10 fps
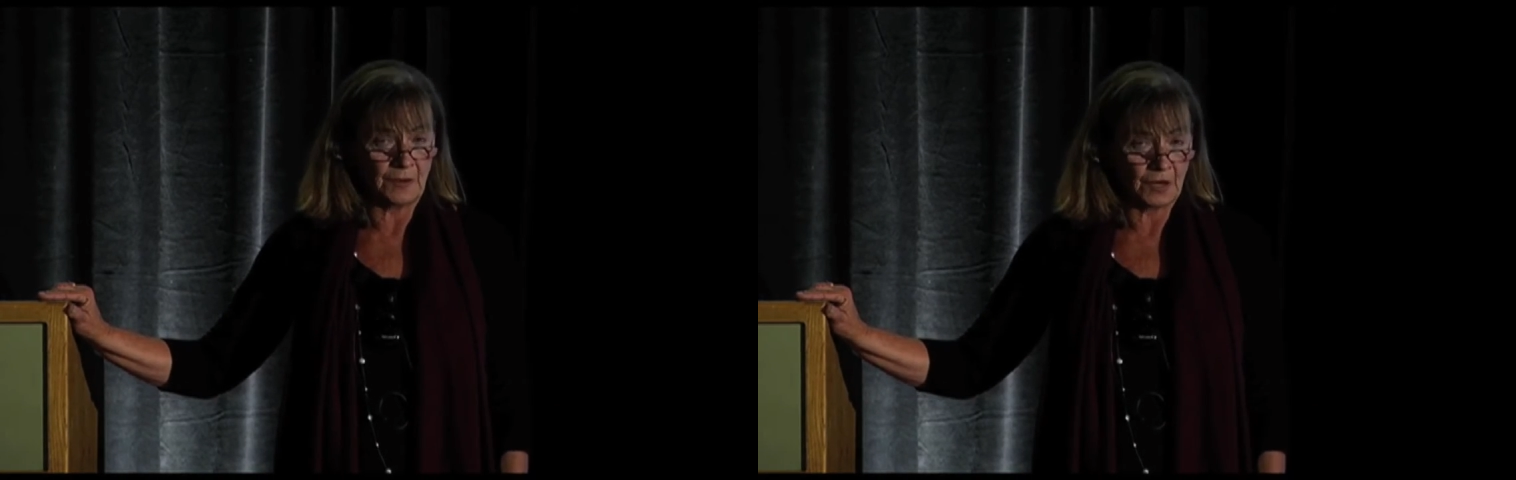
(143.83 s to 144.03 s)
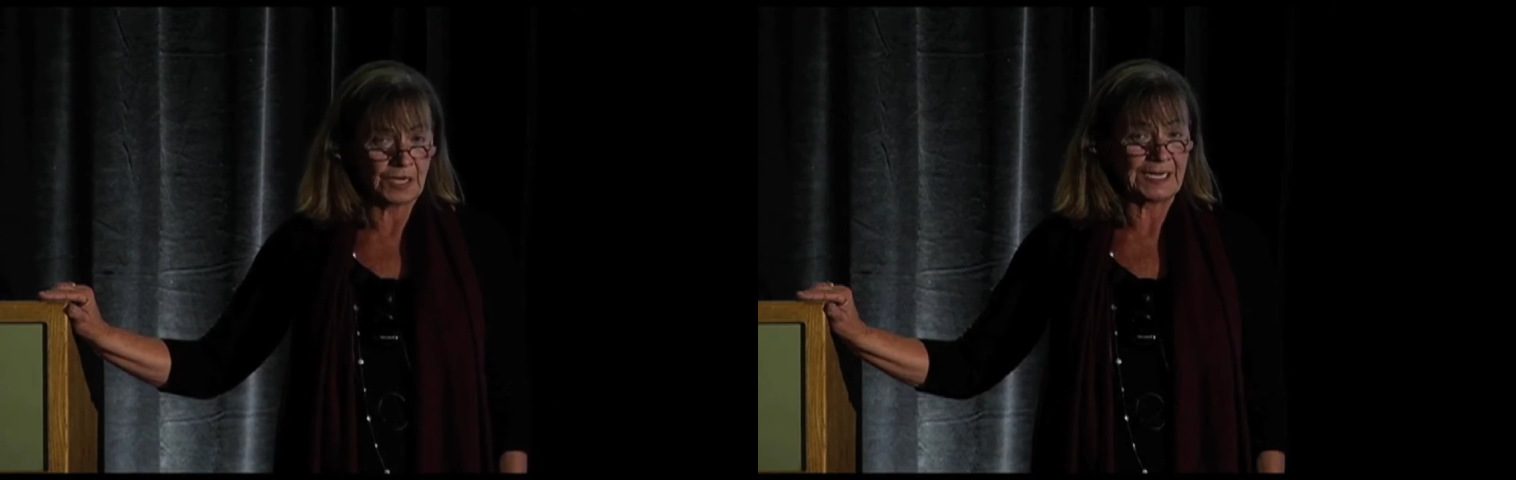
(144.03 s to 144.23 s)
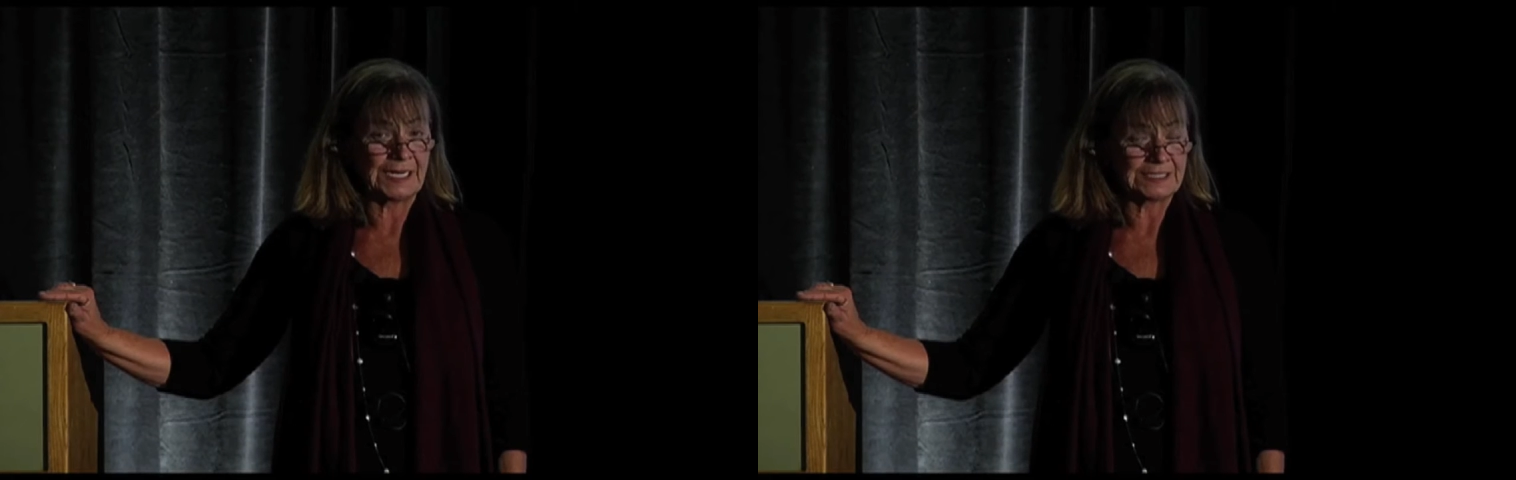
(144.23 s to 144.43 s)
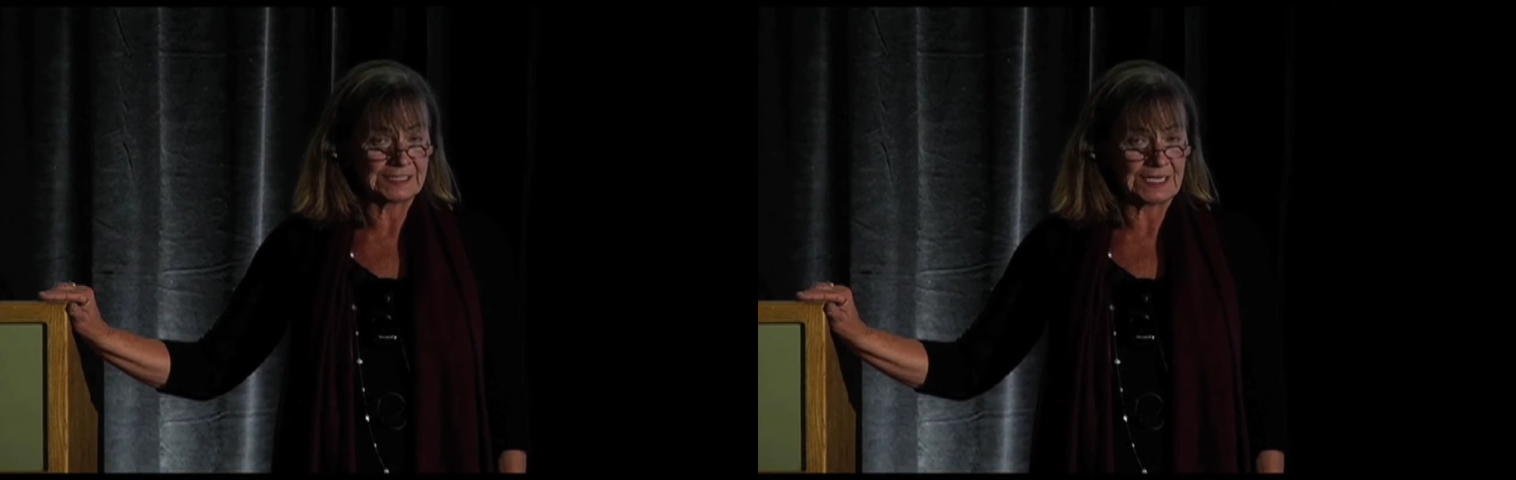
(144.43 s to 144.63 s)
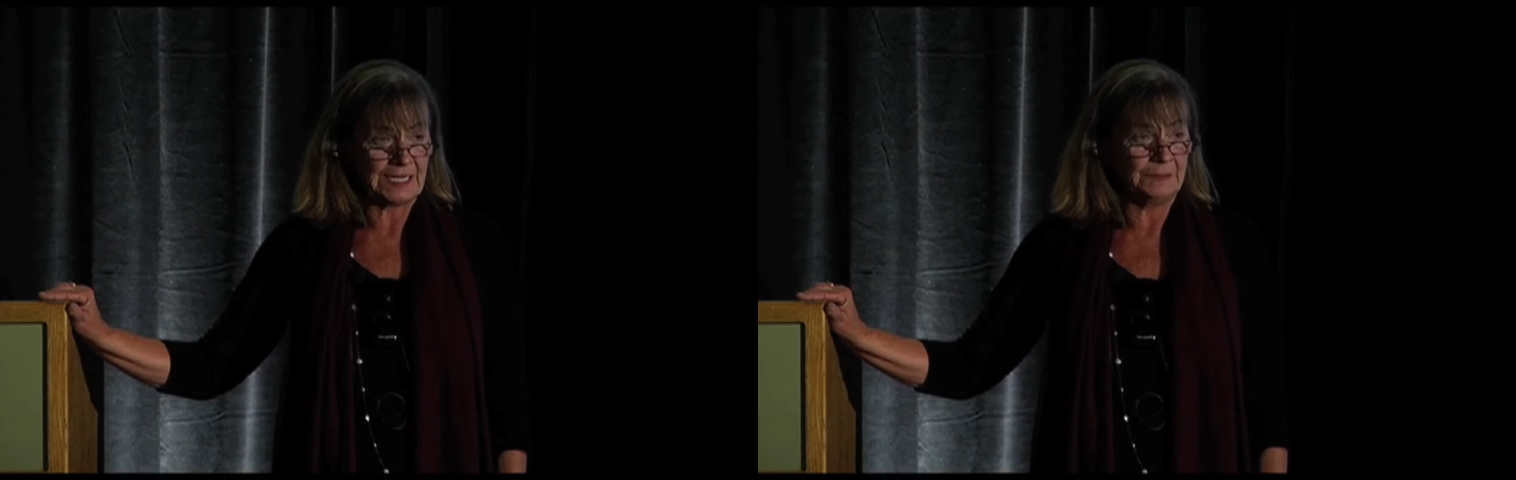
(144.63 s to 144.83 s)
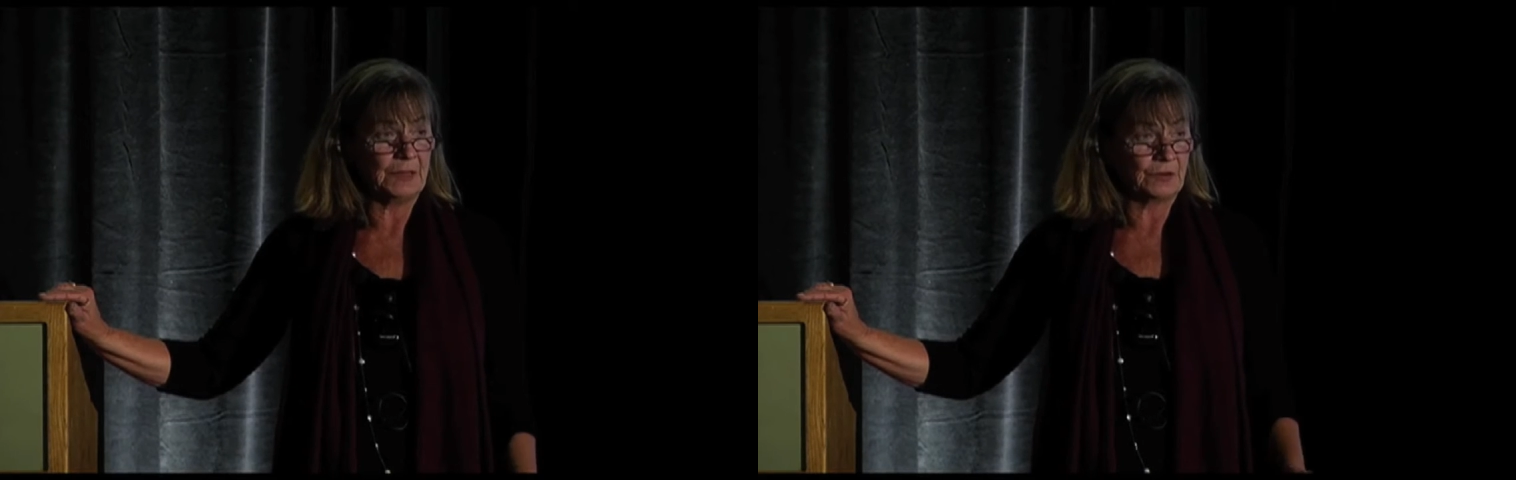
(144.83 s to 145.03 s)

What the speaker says: marketing scheme